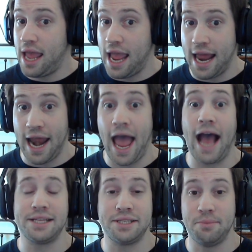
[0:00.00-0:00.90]
It
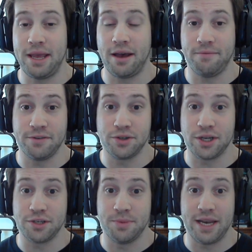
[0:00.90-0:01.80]
has to make up for
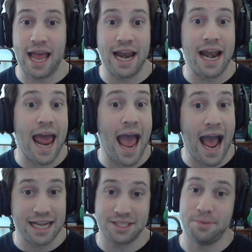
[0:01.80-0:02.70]
Judgment, and it
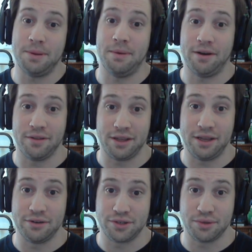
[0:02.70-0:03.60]
has to be better than
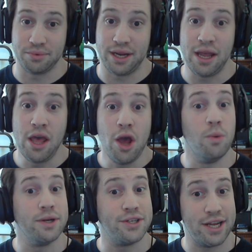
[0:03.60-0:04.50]
Gears 3,
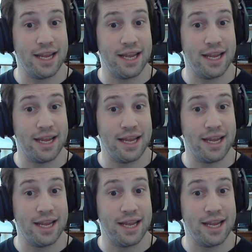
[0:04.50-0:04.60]
which,